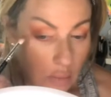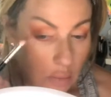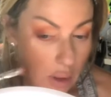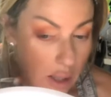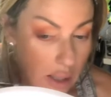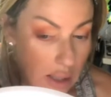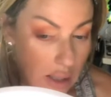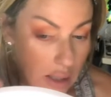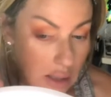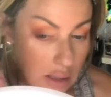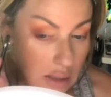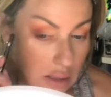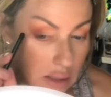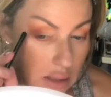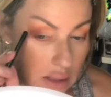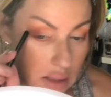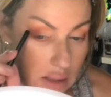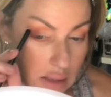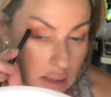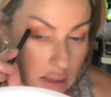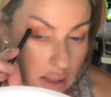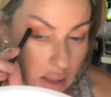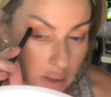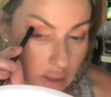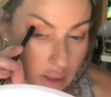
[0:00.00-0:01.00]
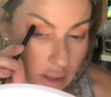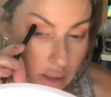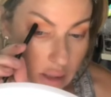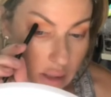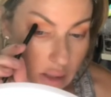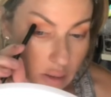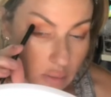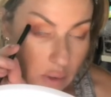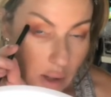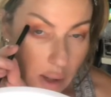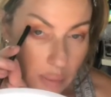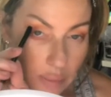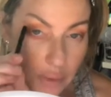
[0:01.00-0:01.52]
right into this area
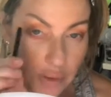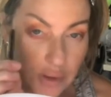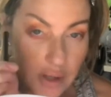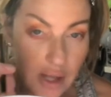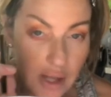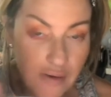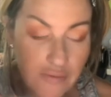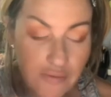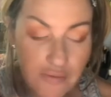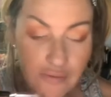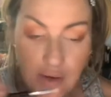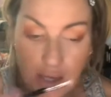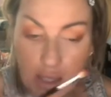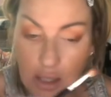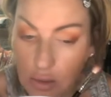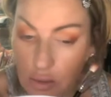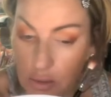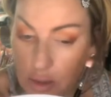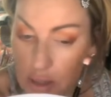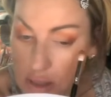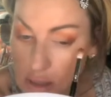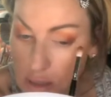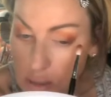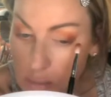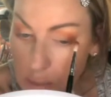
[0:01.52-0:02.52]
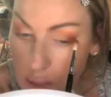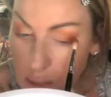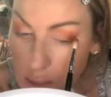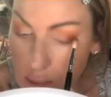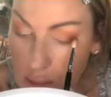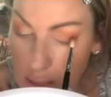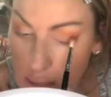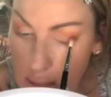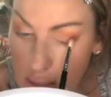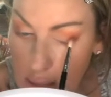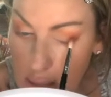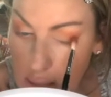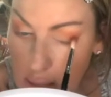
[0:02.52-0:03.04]
here where I put that fake crease. I'm not
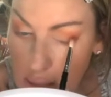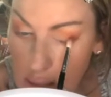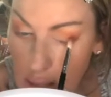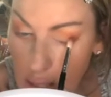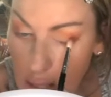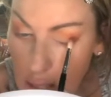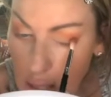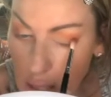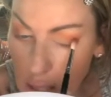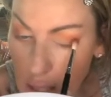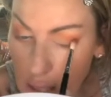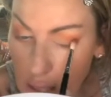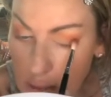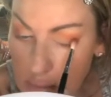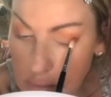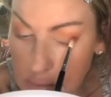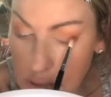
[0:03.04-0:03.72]
taking it that high.